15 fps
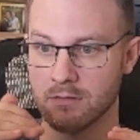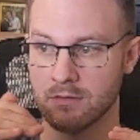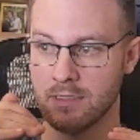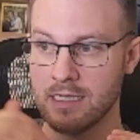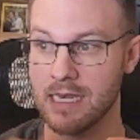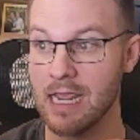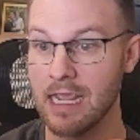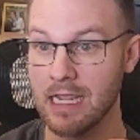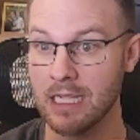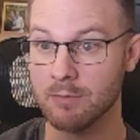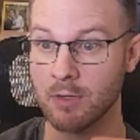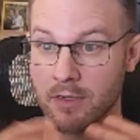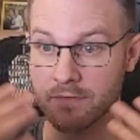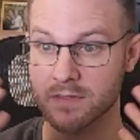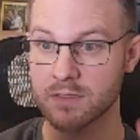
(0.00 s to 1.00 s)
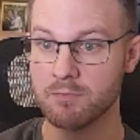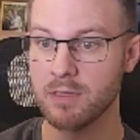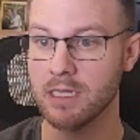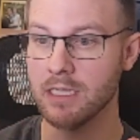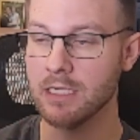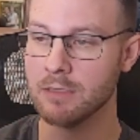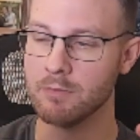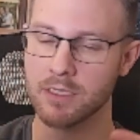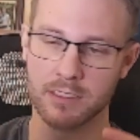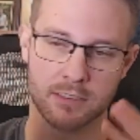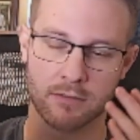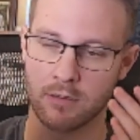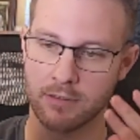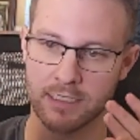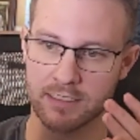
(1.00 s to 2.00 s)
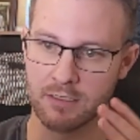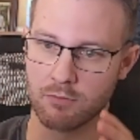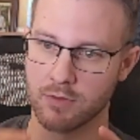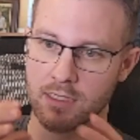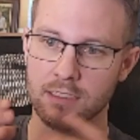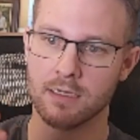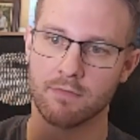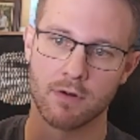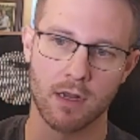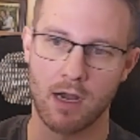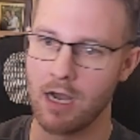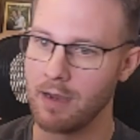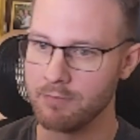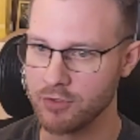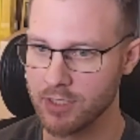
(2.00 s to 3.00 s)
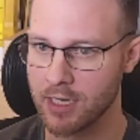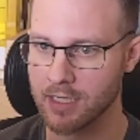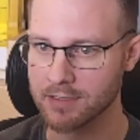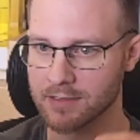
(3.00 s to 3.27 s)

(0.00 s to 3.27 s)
name of speed because they're all nested within different objects,